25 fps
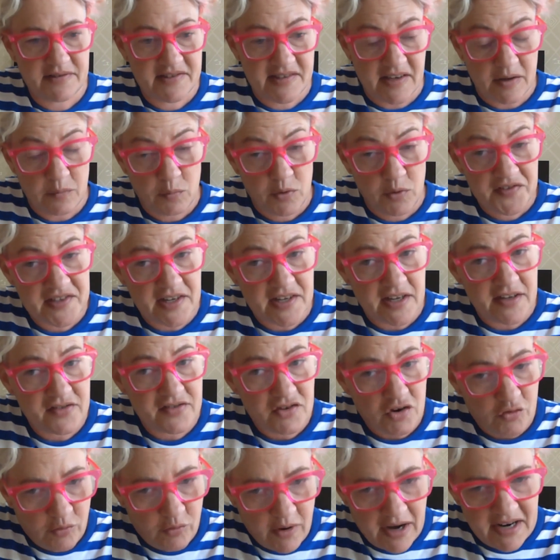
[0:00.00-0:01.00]
It wasn't as
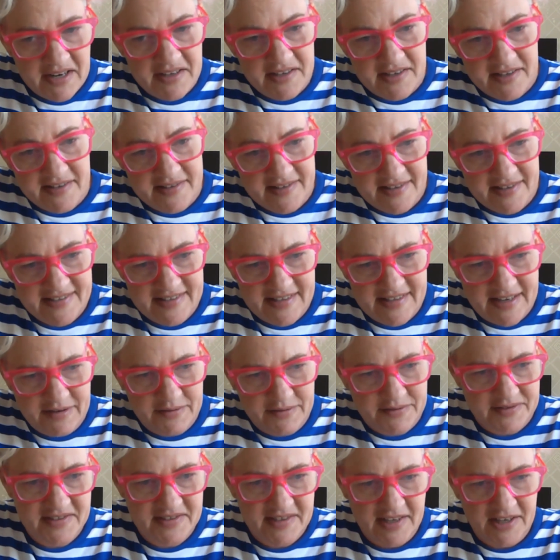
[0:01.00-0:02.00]
grand as it
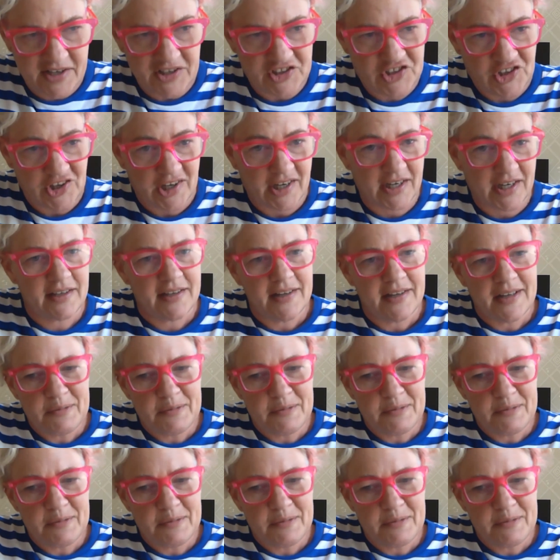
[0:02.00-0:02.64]
sounds, actually,